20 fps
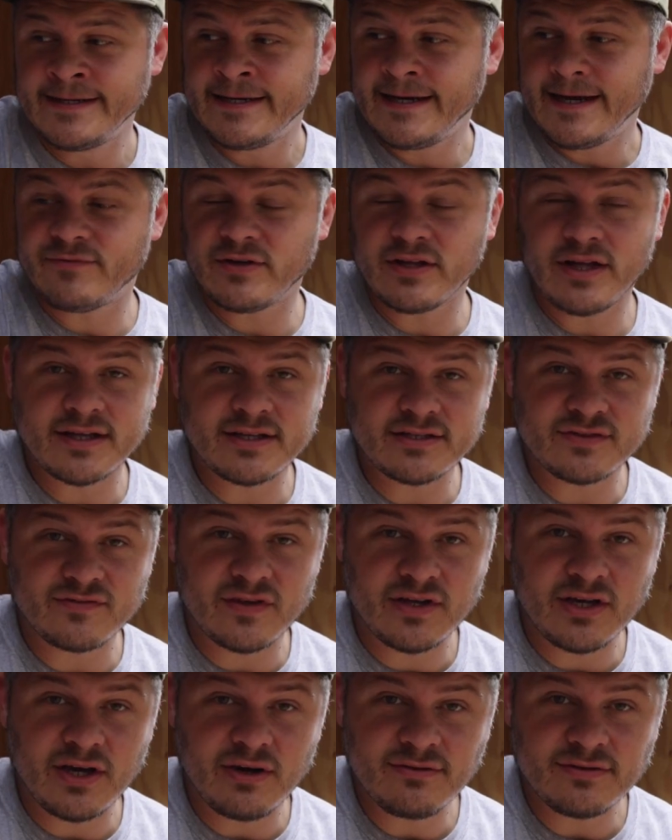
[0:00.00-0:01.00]
if you like this
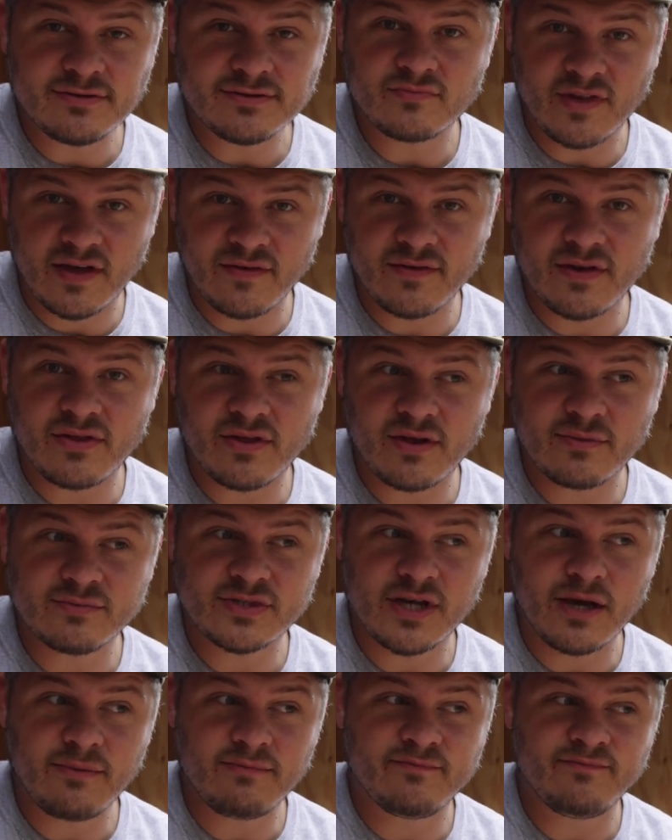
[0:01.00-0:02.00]
video, give it a thumbs
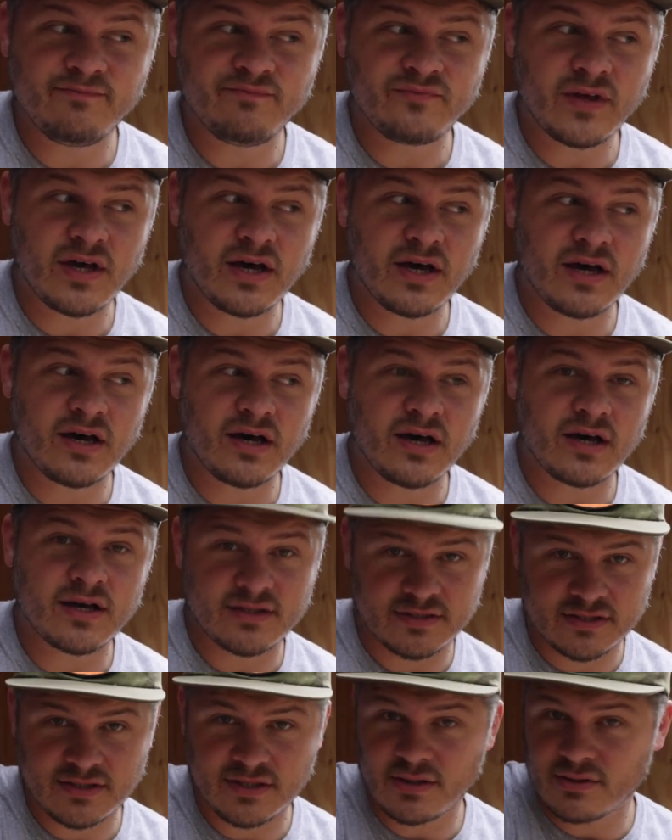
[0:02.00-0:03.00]
up.
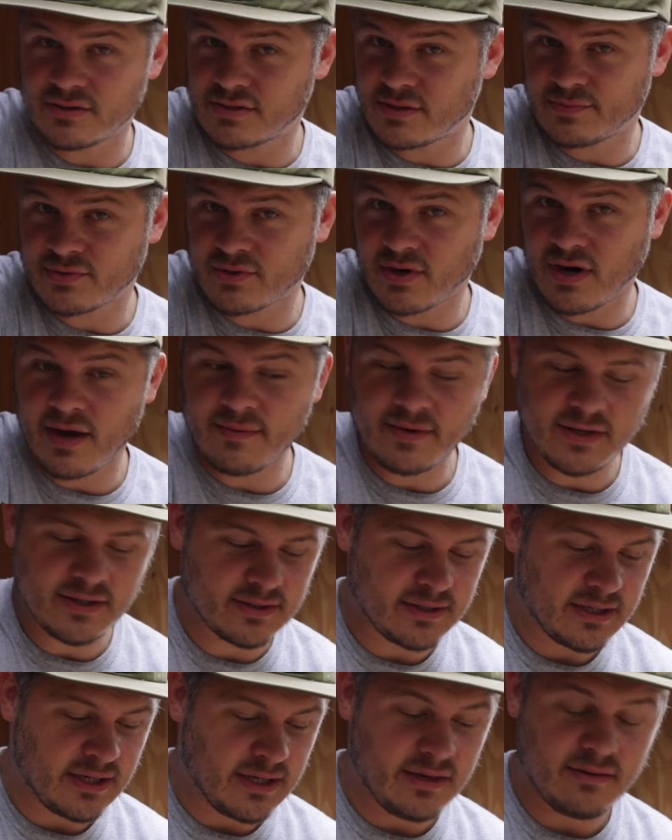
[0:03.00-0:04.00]
Consider subscribing,
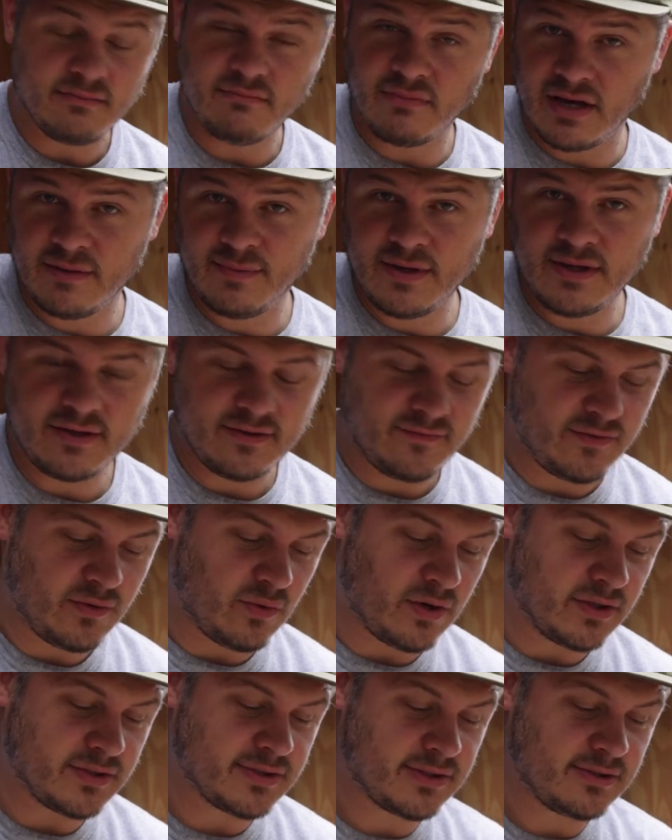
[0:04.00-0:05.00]
maybe, if you
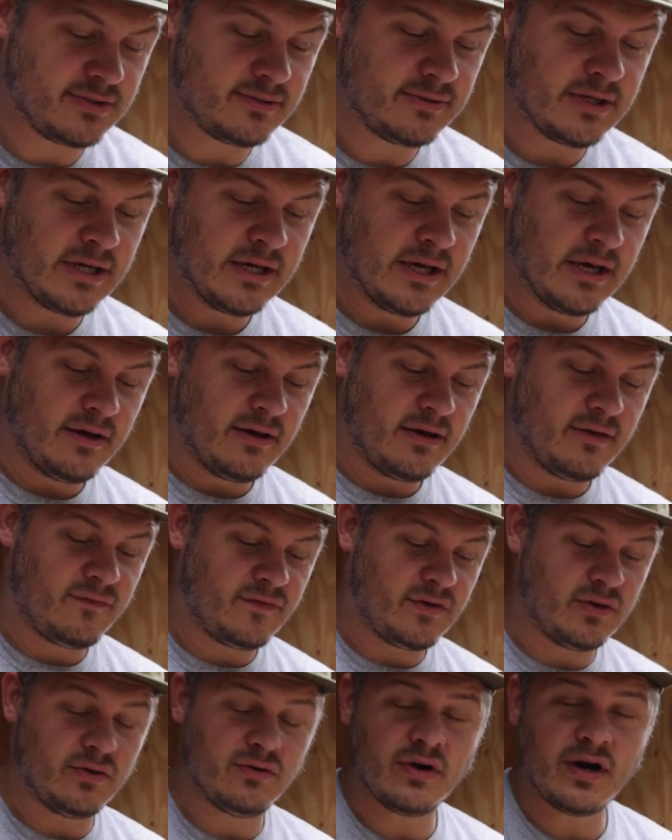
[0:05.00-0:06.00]
want to.
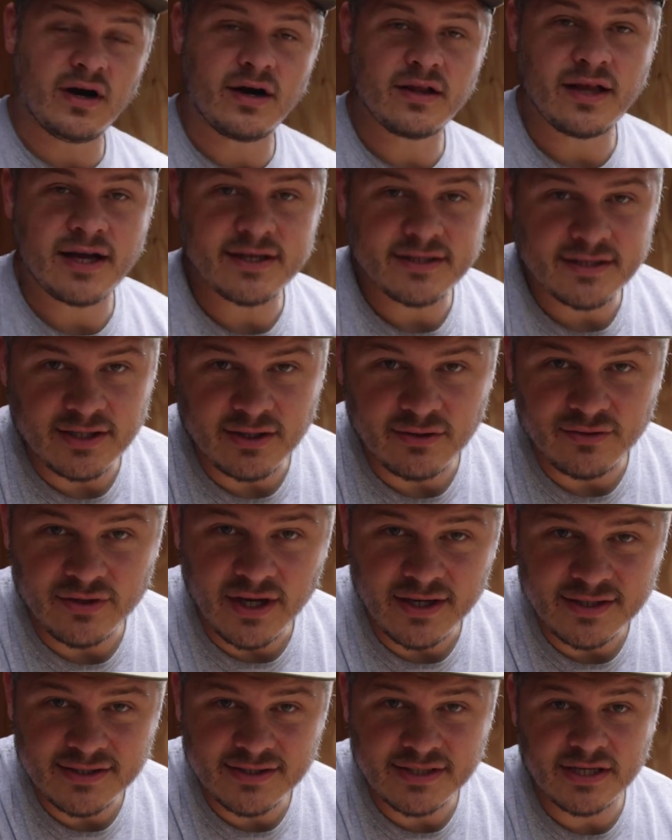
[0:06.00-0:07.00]
If you like to kill
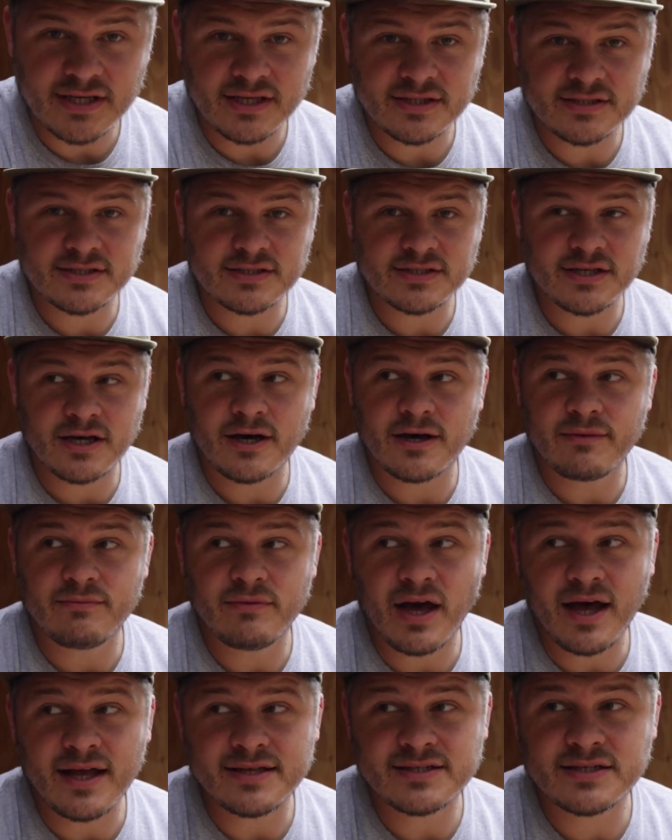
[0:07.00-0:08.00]
ducks, it's
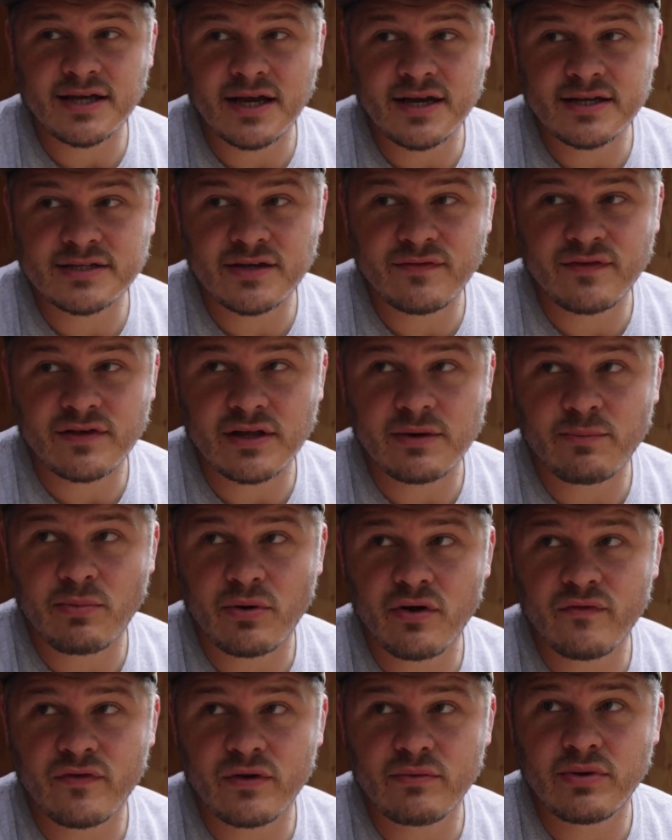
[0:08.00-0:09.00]
not scientifically
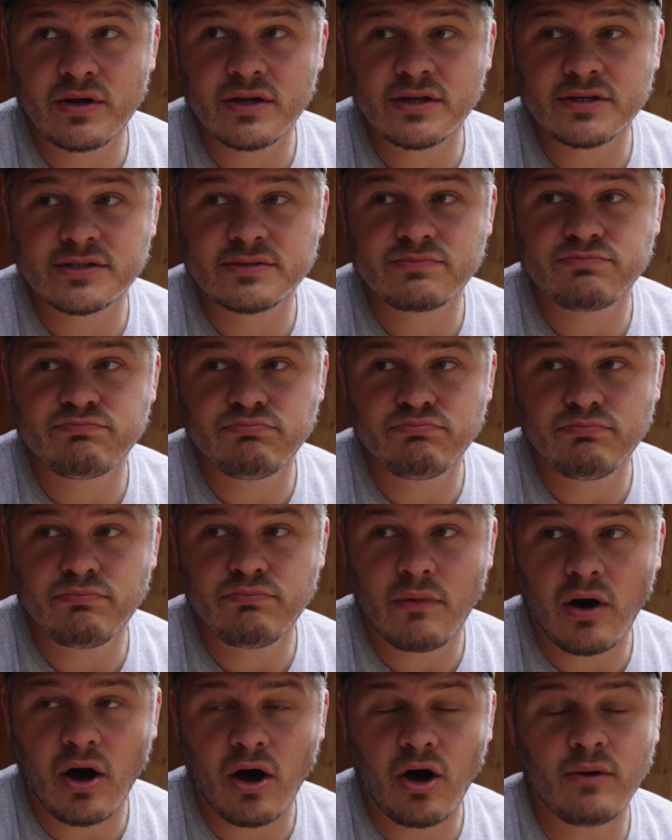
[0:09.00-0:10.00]
proven, but it's
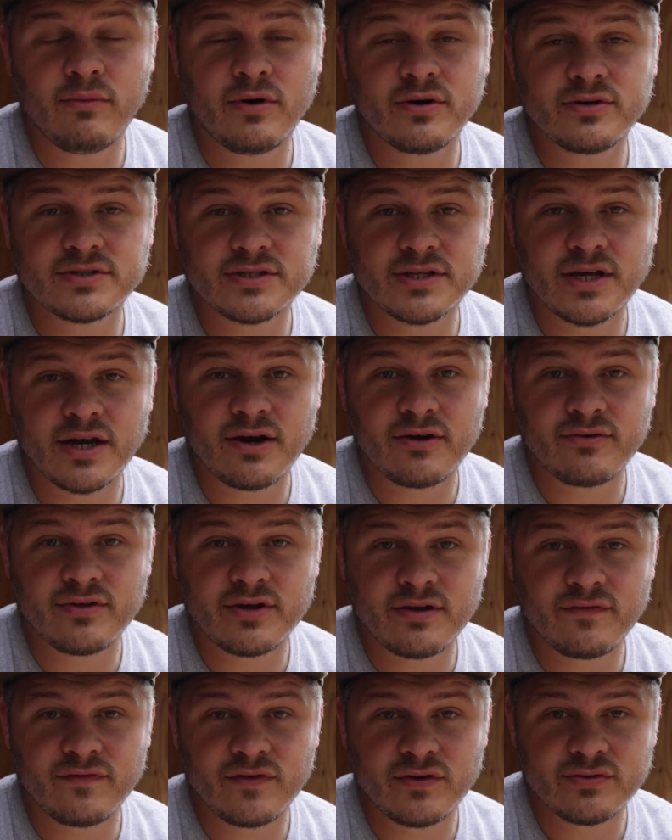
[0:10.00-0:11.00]
almost there
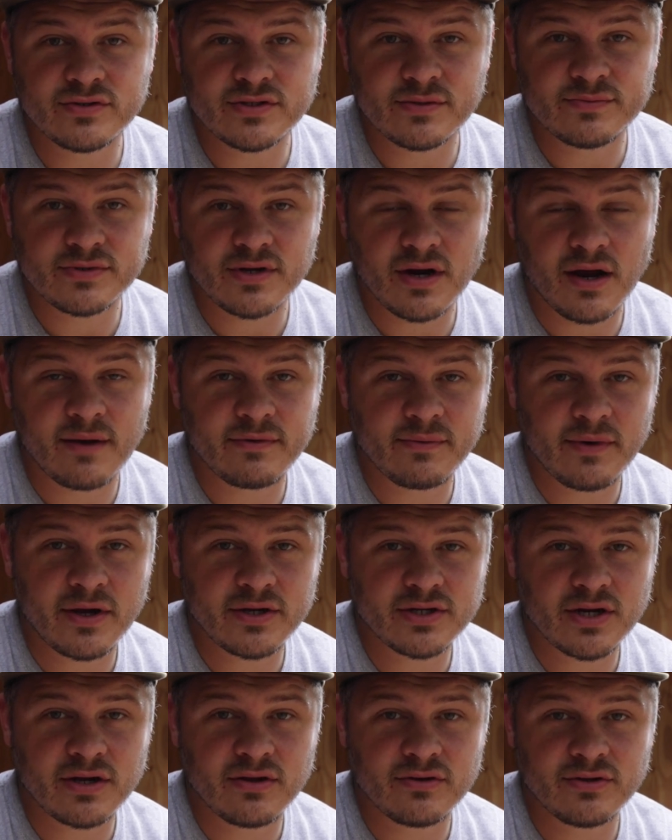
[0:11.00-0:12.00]
that if you subscribe to my
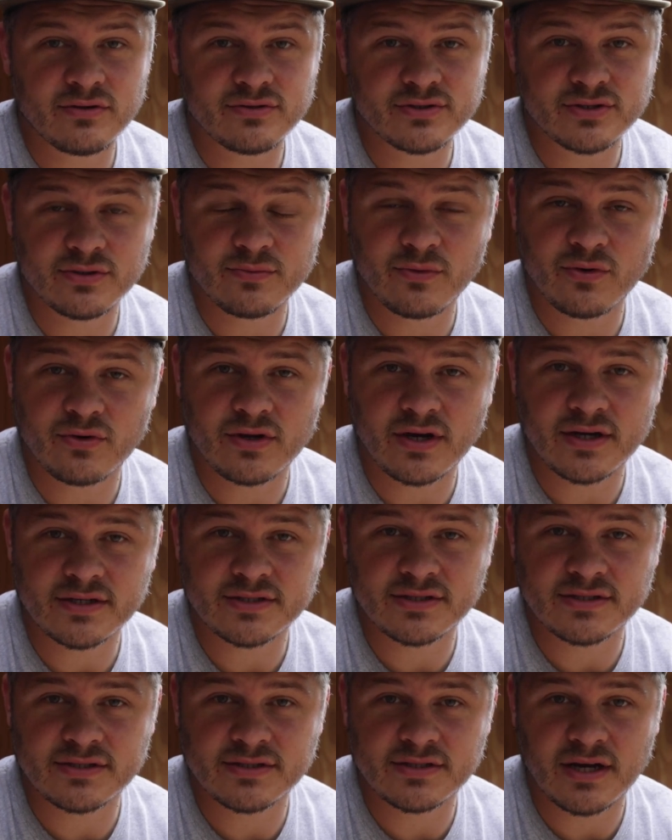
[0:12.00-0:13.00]
channel, you'll shoot more ducks
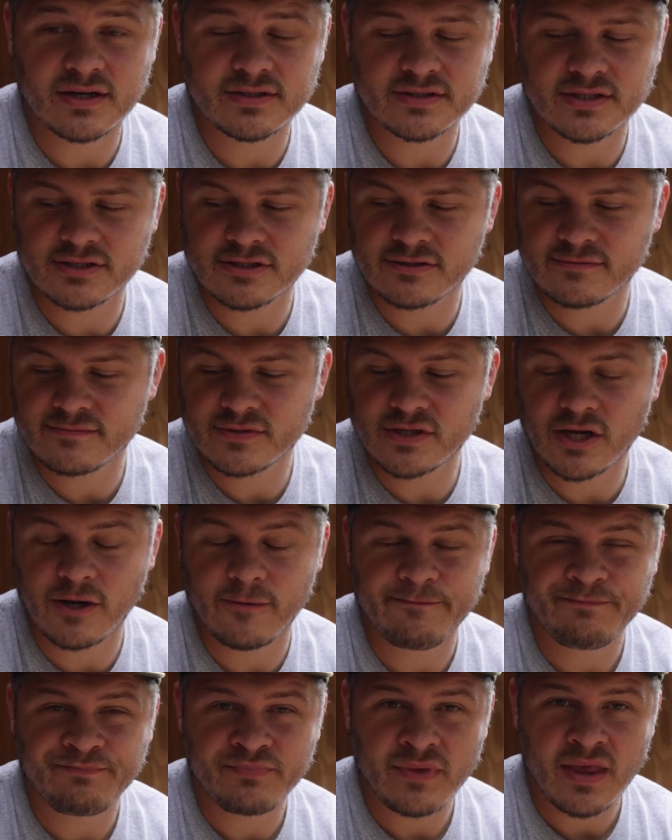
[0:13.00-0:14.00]
this duck season. So,